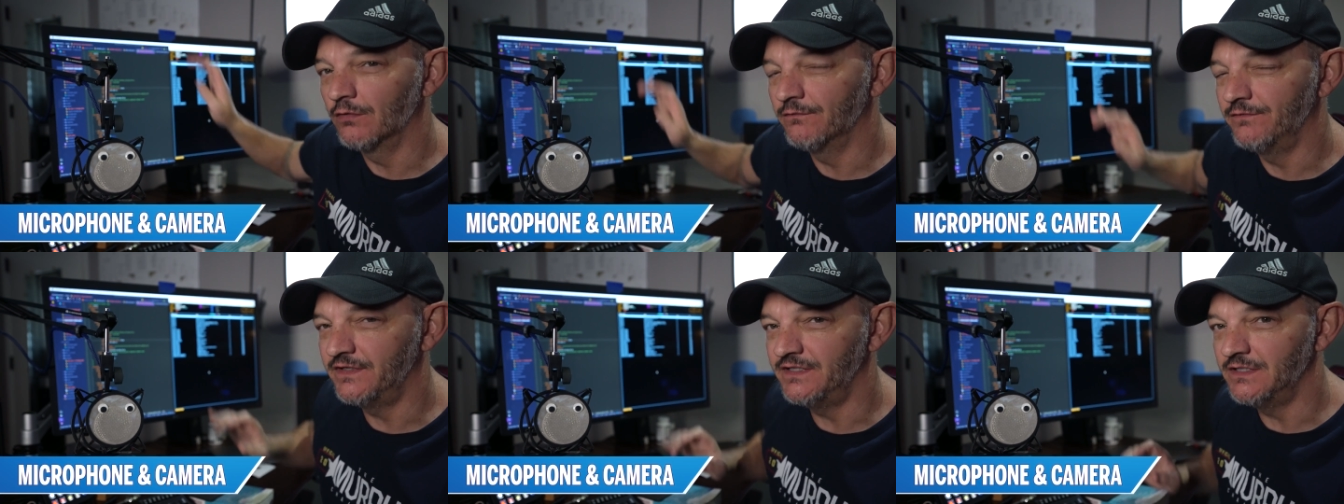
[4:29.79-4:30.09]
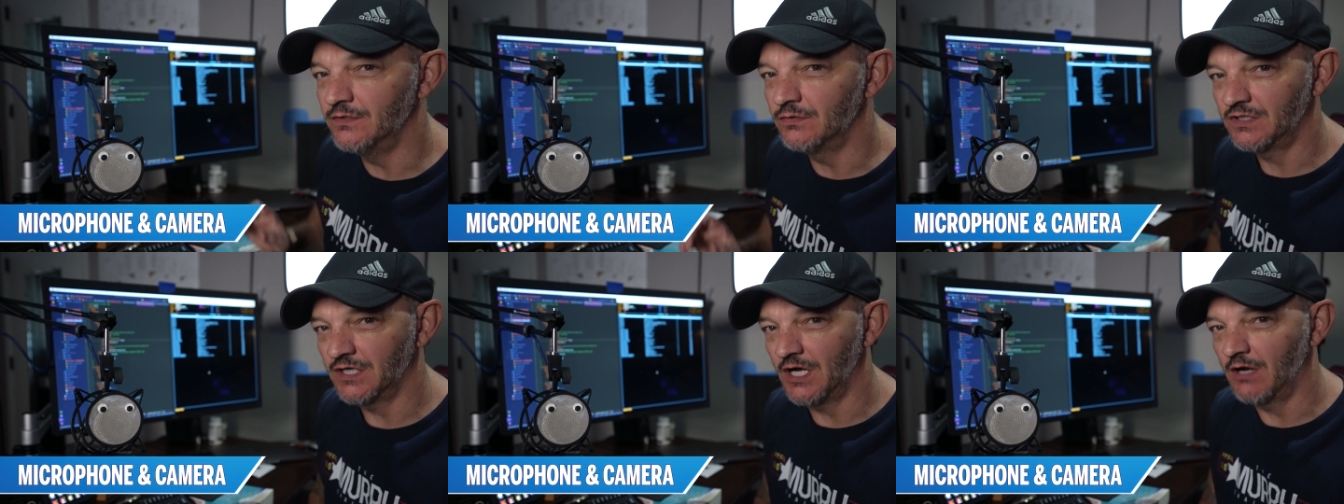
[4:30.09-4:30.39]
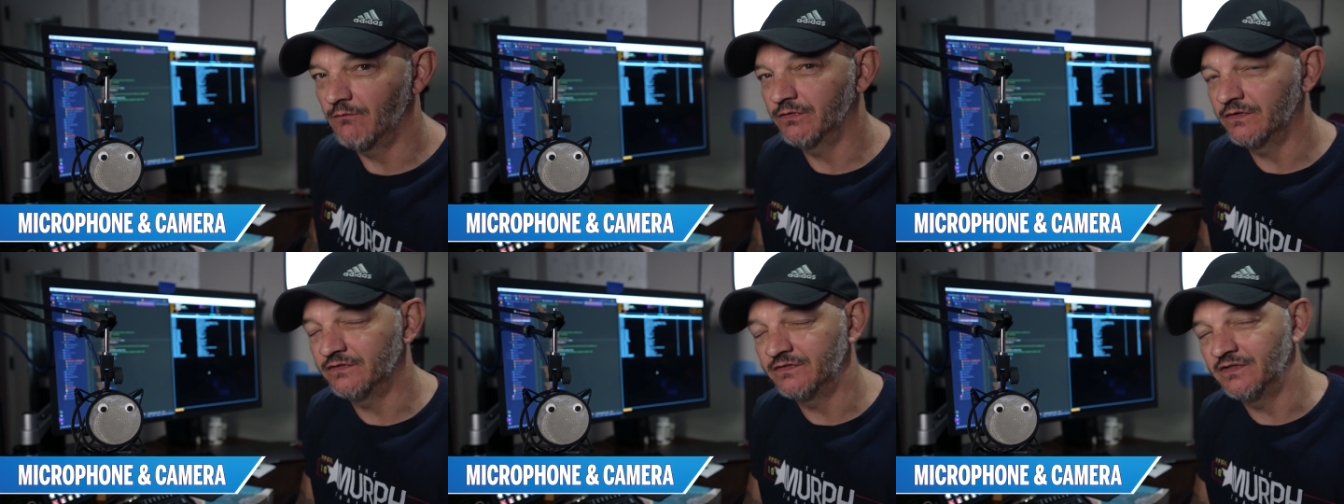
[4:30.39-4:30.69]
video
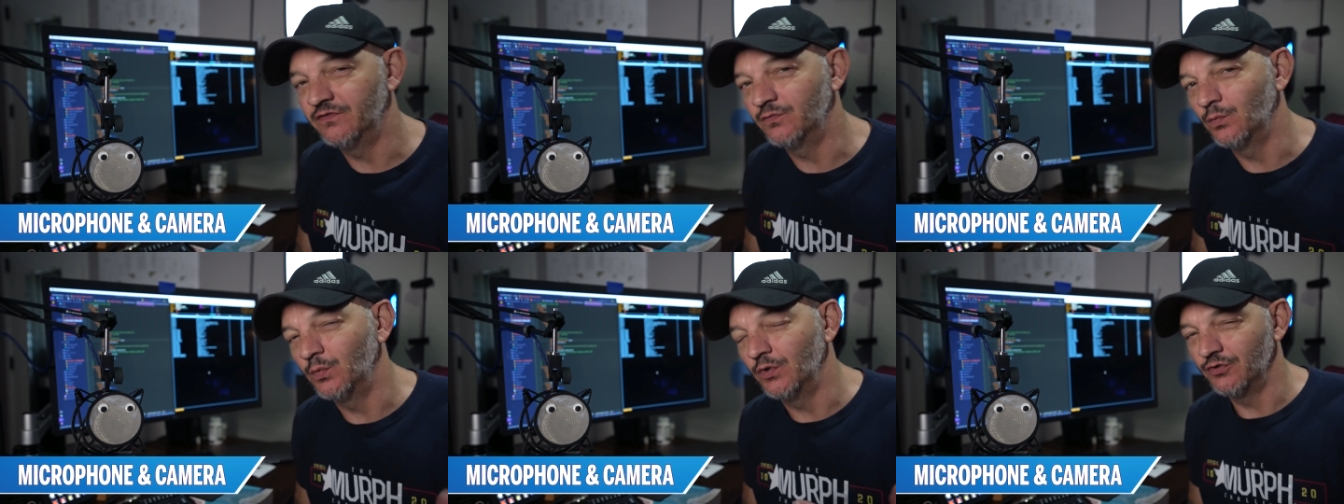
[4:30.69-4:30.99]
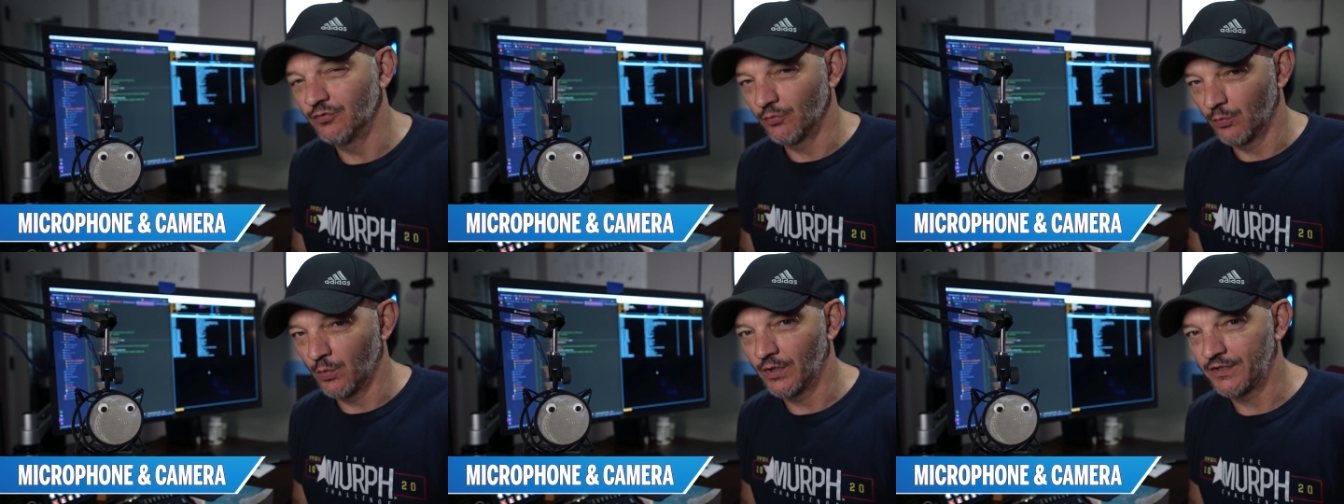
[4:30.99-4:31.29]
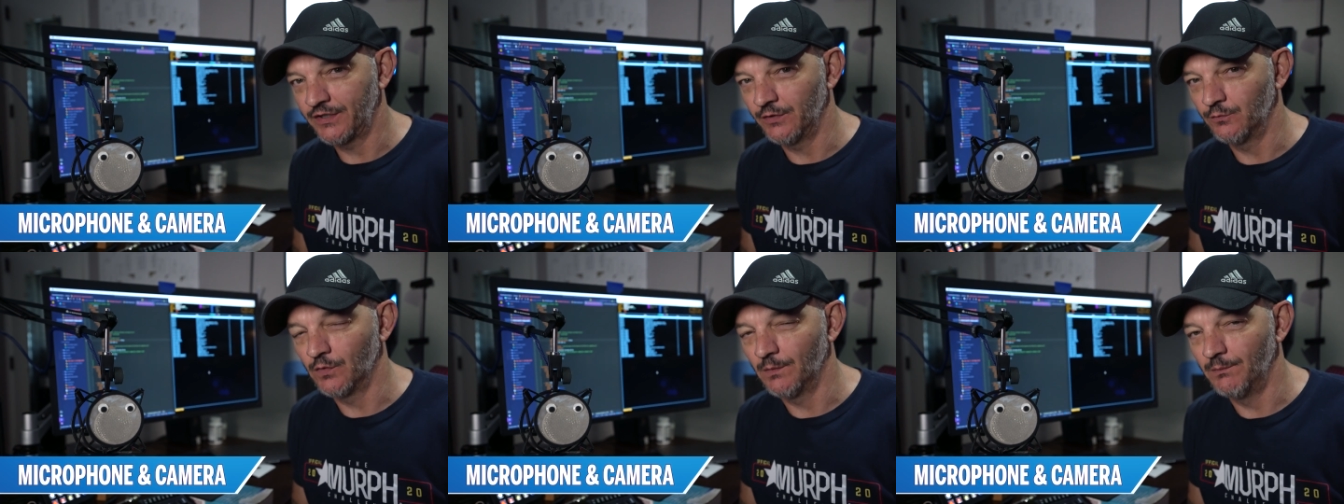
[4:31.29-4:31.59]
conferences when you're
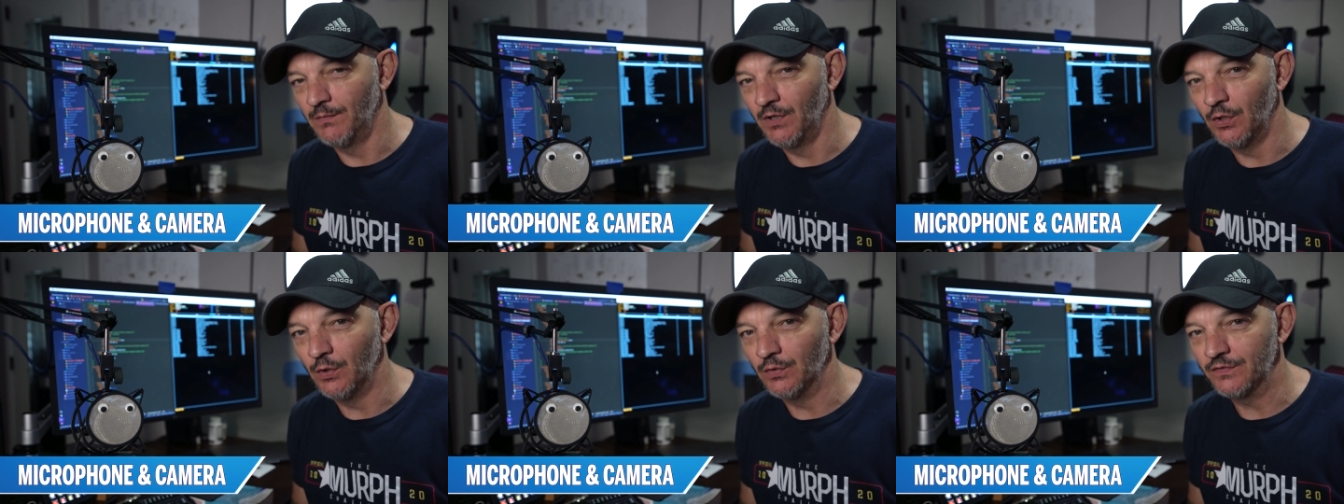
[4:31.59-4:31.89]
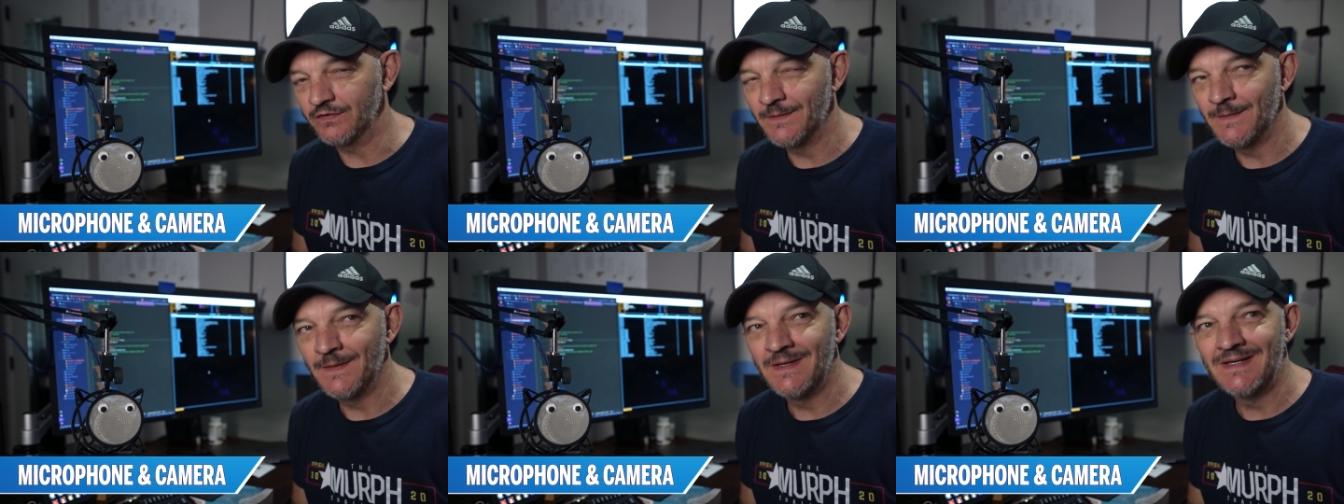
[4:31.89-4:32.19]
working remote.